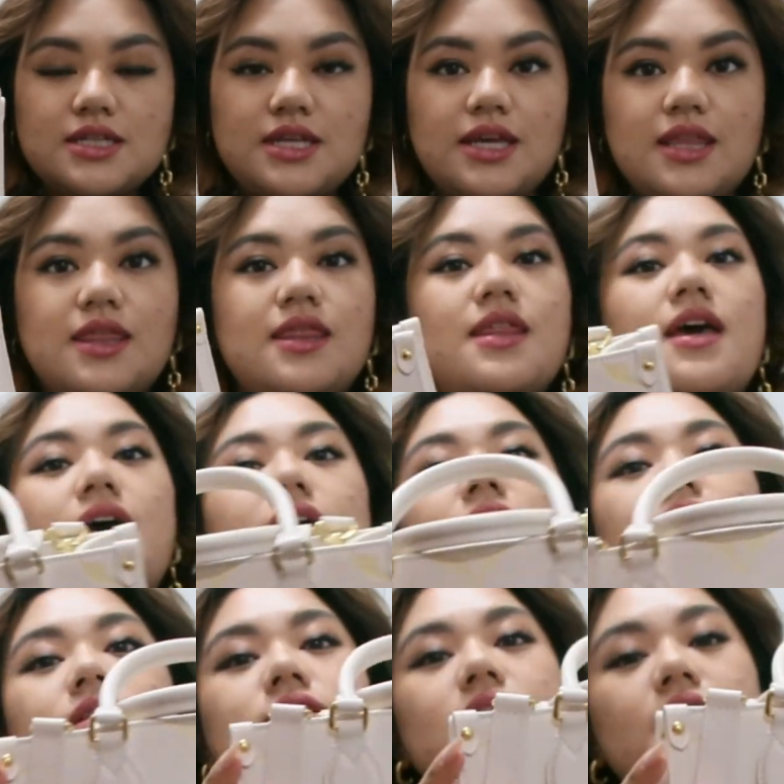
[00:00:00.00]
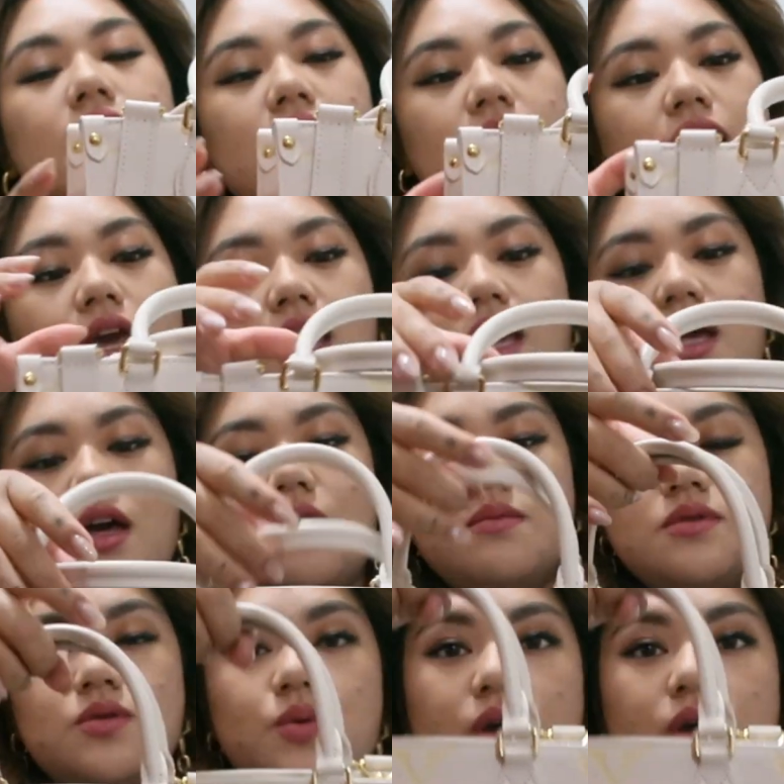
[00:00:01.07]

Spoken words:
like that. It comes